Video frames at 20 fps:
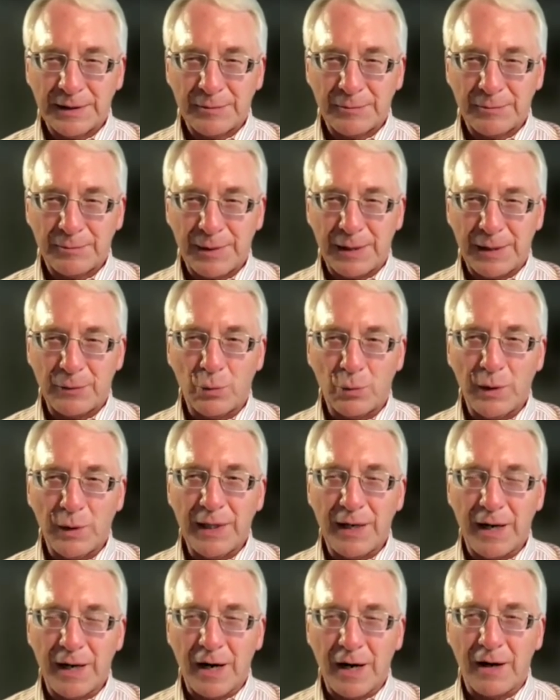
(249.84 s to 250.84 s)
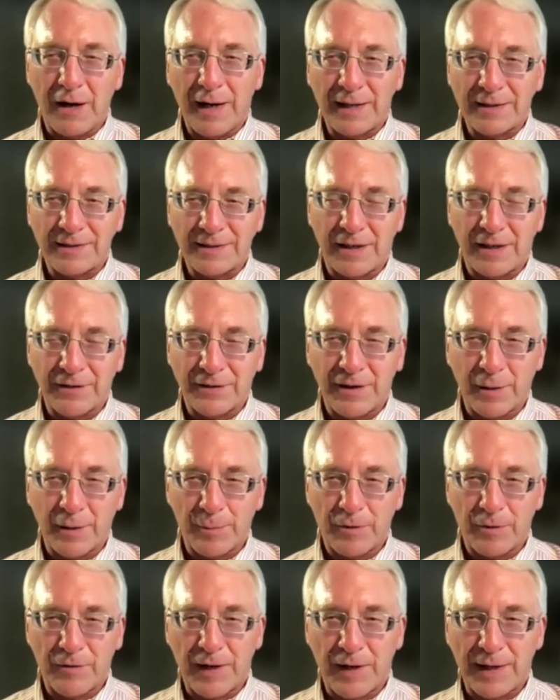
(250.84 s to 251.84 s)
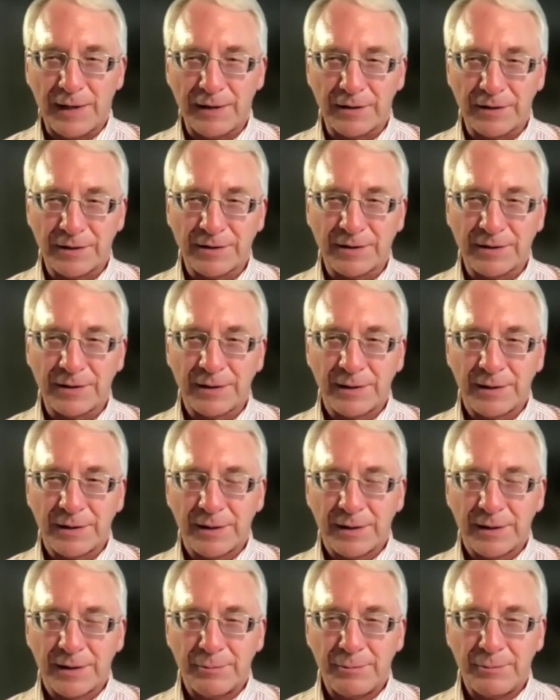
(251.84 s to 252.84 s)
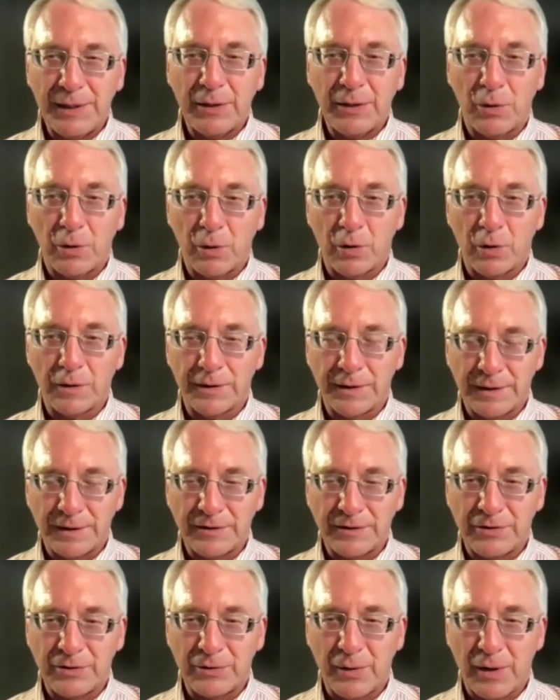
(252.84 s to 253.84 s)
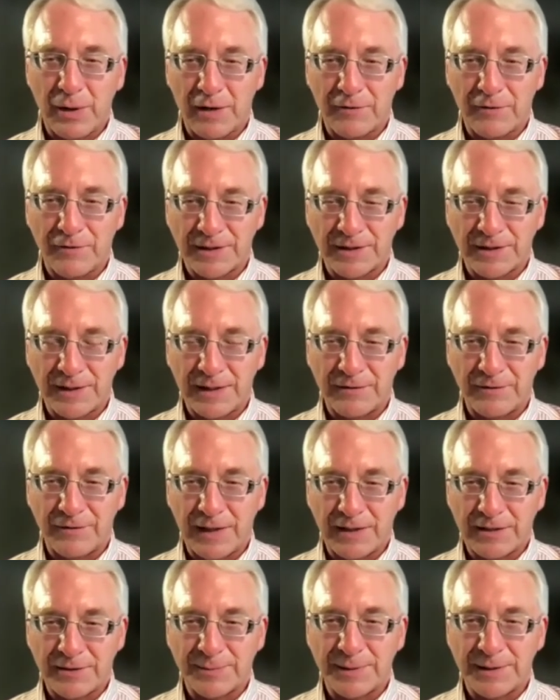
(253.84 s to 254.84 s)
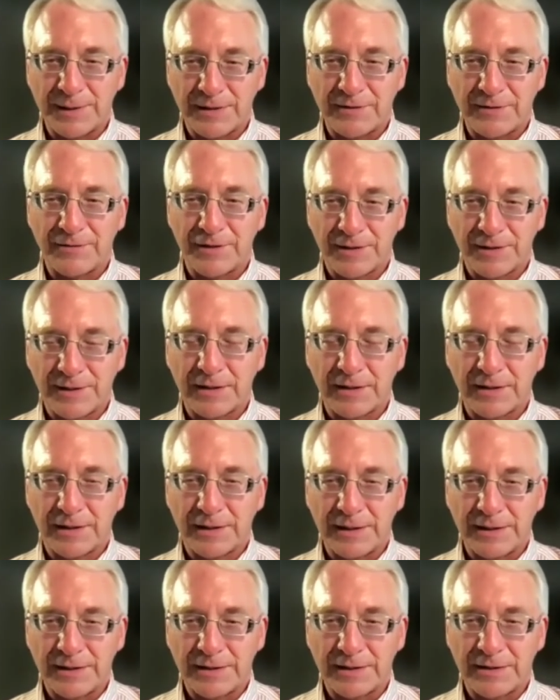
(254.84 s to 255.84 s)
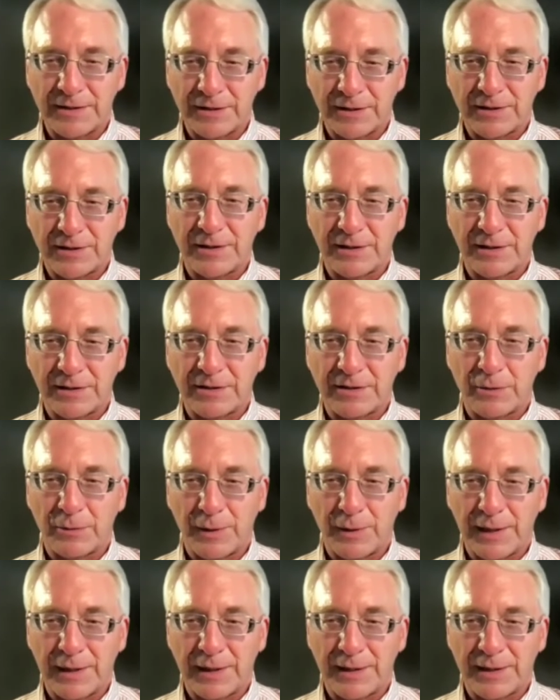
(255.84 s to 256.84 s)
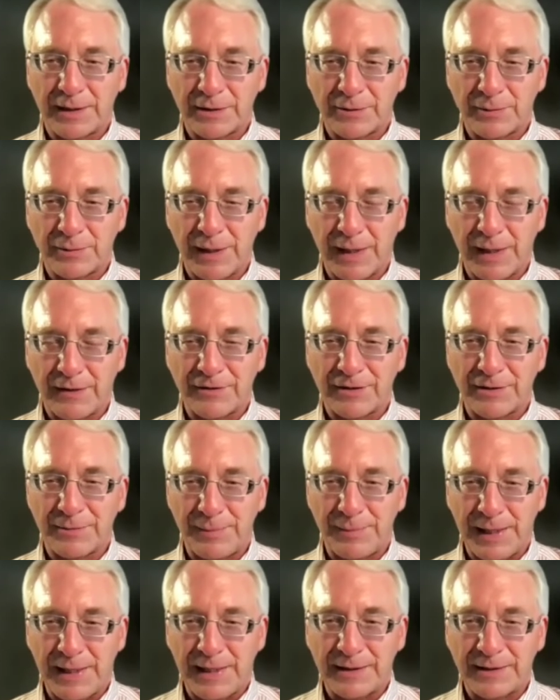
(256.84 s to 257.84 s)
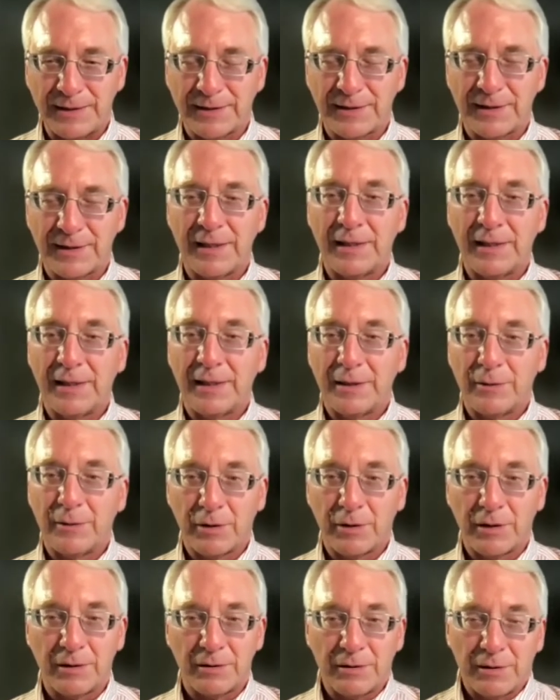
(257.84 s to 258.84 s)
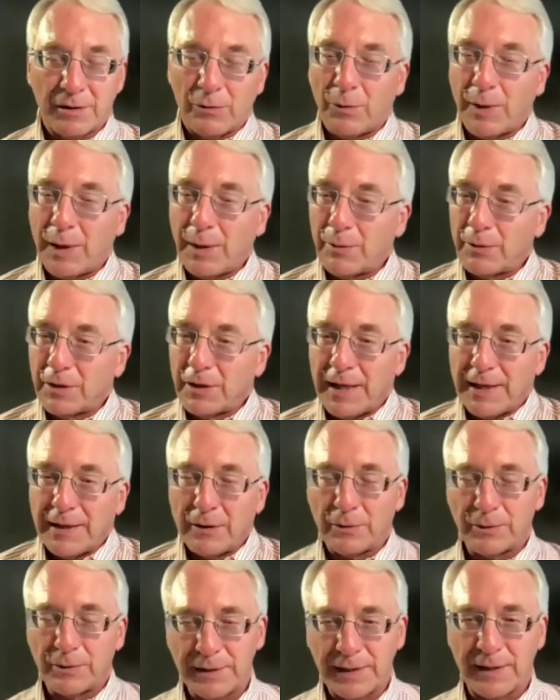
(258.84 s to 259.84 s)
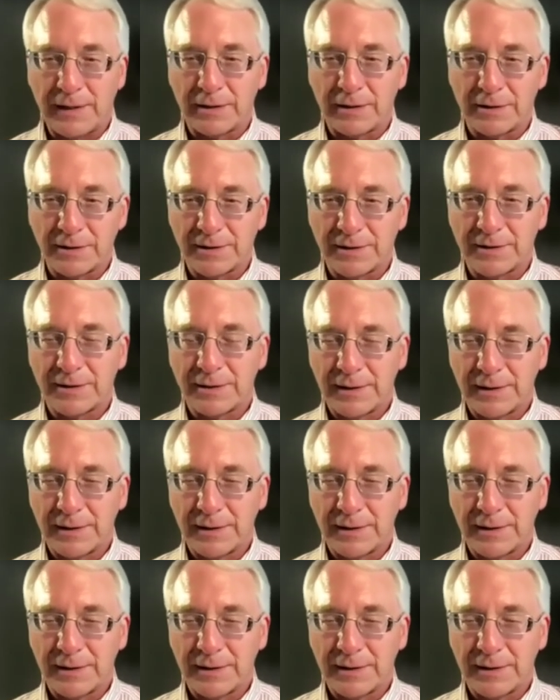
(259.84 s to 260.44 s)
But we are, as healthcare providers, beholden to our investments in facilities. It just is the way it is. We have space. In a way, we're like hotels.